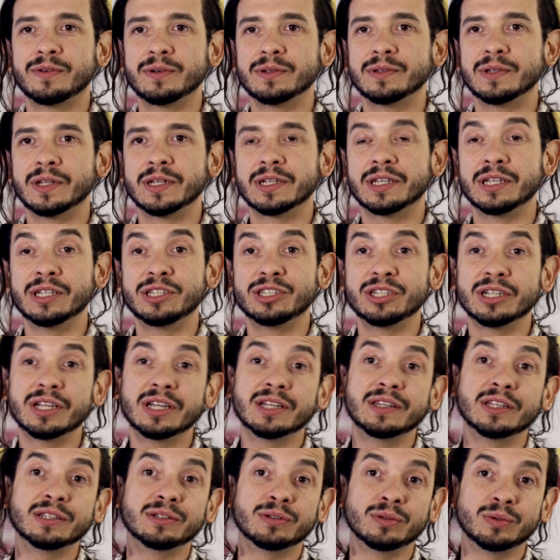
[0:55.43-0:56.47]
the
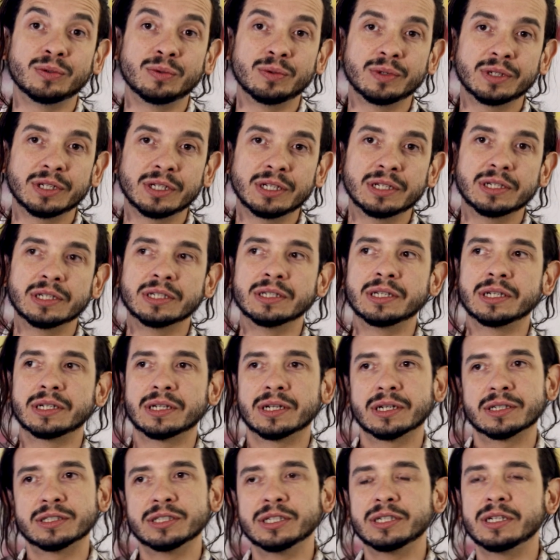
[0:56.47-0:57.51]
Quiche, the Sutuhil, and the
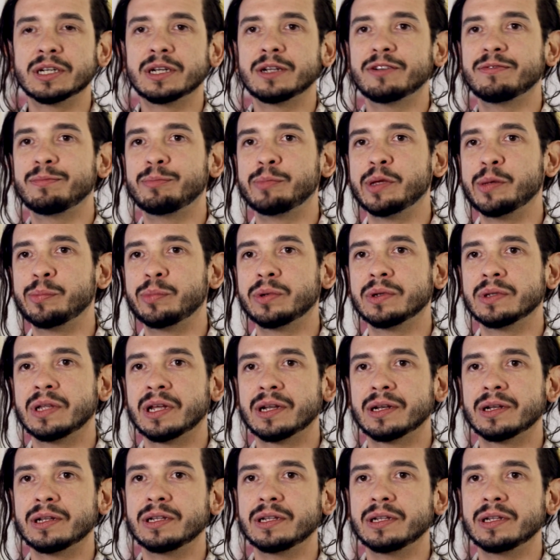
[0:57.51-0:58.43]
Kachiker people that